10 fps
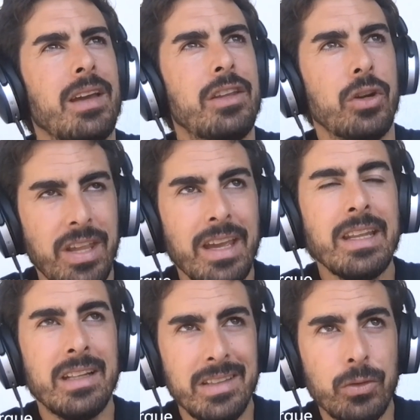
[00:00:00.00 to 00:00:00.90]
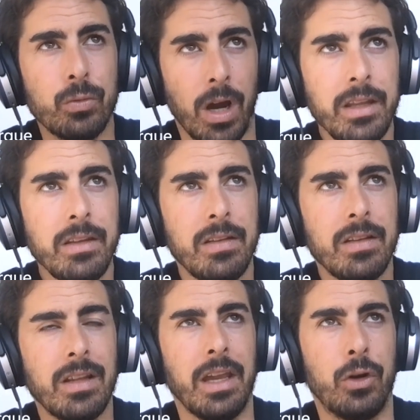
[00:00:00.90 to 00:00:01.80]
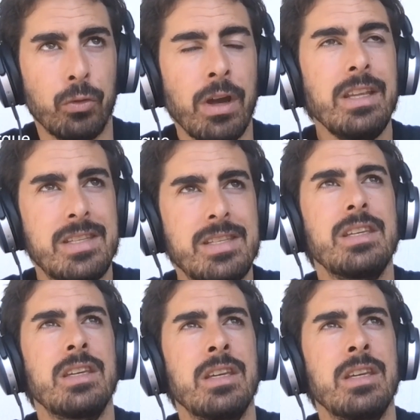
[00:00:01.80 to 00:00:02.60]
You're technically right. Like great C